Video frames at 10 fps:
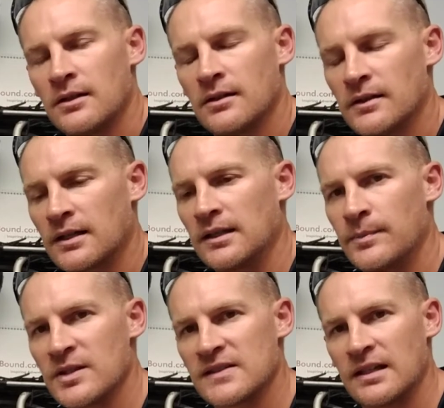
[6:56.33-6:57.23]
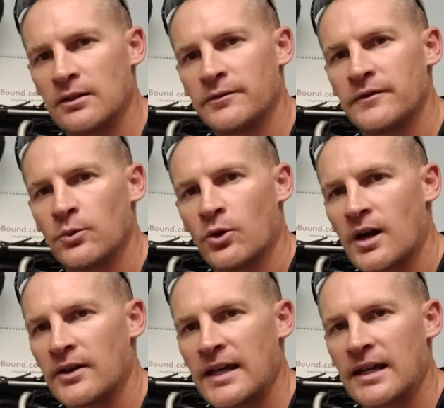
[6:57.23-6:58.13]
the clip itself, it wore
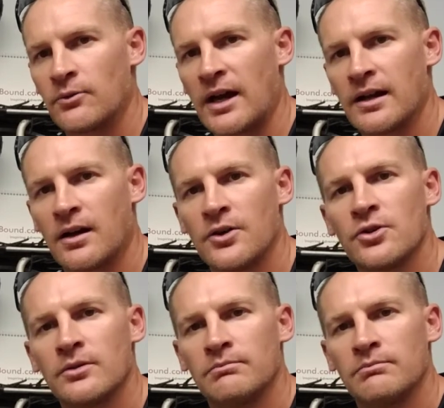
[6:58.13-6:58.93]
out, and I had to ride 100